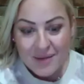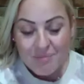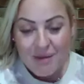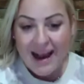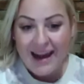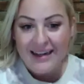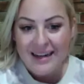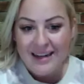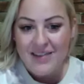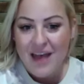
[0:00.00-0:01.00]
behind
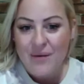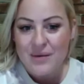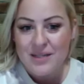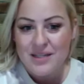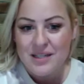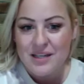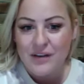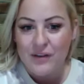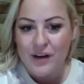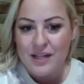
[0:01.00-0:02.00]
it, that was the
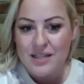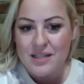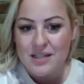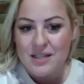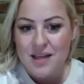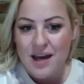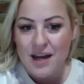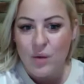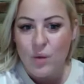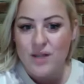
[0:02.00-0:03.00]
difference. It's that
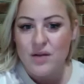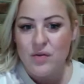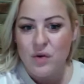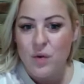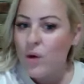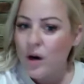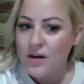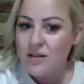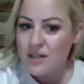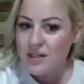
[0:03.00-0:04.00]
it wasn't the
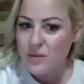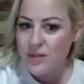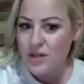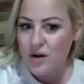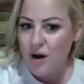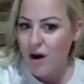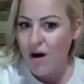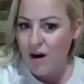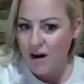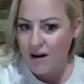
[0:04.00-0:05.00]
words, it was your
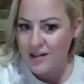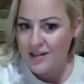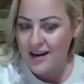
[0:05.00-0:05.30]
heart.